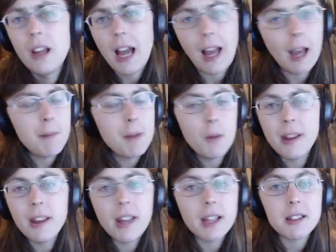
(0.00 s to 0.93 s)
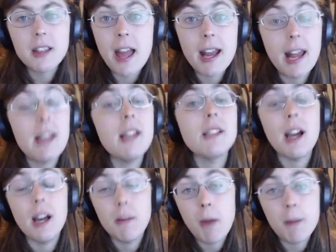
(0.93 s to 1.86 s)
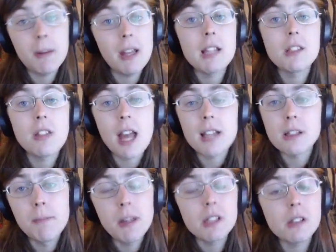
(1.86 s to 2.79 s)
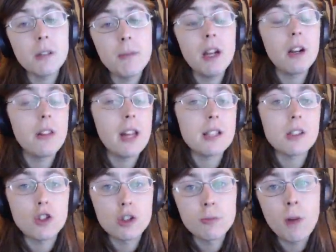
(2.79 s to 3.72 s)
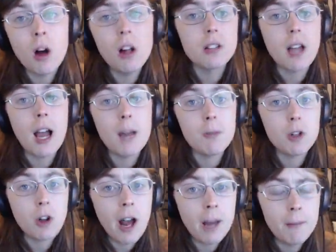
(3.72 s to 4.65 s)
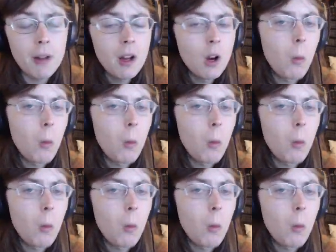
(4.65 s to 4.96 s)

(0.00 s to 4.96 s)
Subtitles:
I mean, we can get to that anytime. I mean, that's a misdemeanor. That's a small-time crime.